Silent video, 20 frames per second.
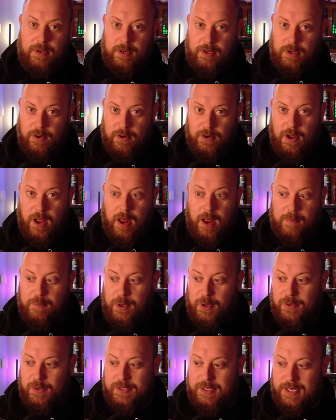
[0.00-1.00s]
You're
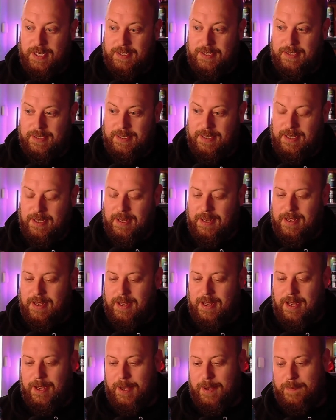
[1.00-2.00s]
unmuted.
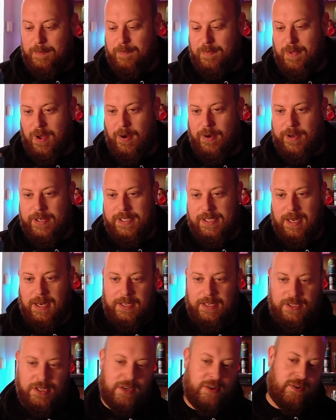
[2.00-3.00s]

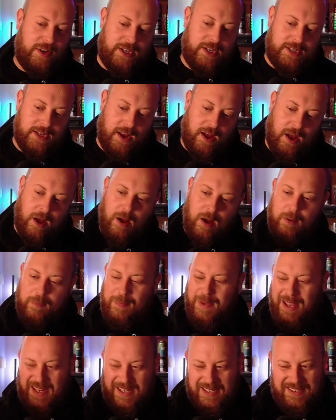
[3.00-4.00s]
Isolation on this
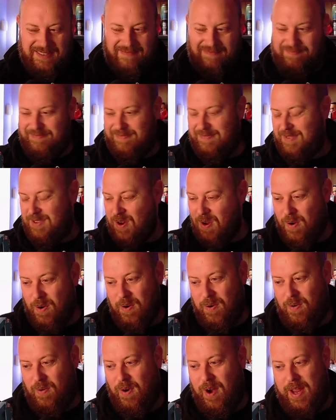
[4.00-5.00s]
arm is
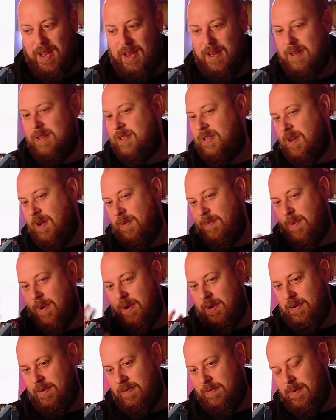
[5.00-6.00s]
not great, so I
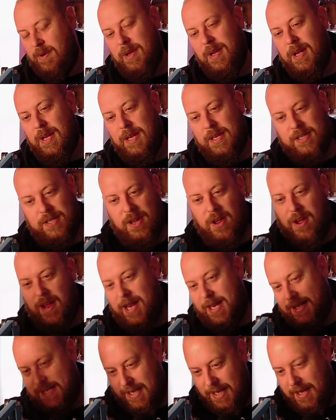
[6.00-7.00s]
won't start
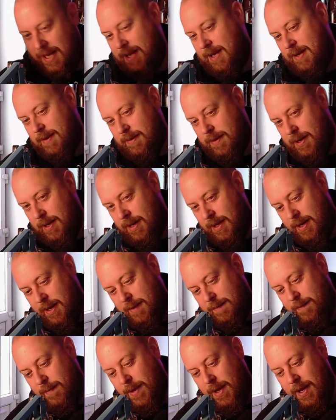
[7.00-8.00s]
hitting it.
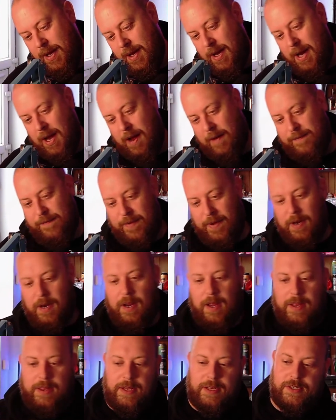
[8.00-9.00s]
I feel
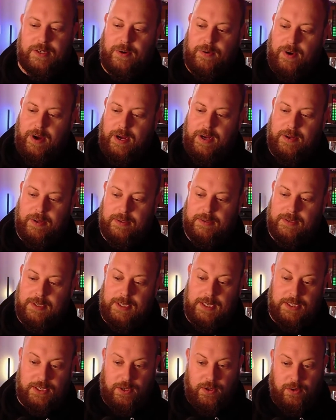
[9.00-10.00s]
like this Cradle
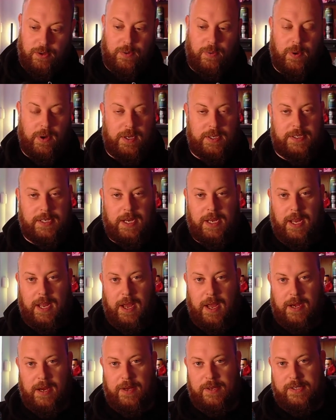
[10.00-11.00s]
is good quality.
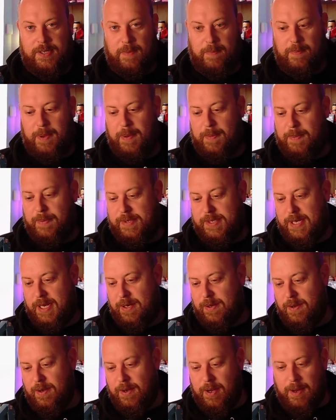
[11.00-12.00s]
I know some people have
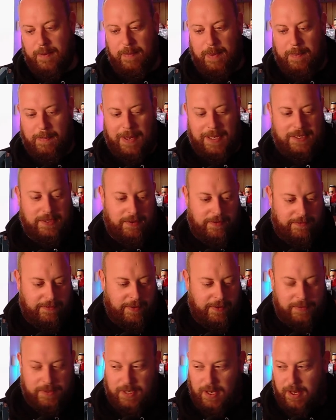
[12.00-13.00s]
said, it'd be better if
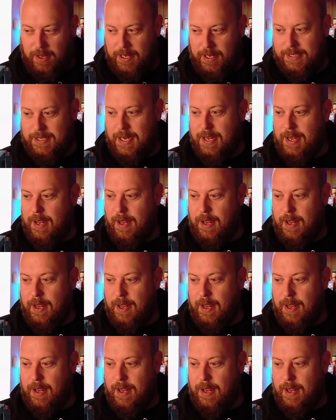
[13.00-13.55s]
it was like this.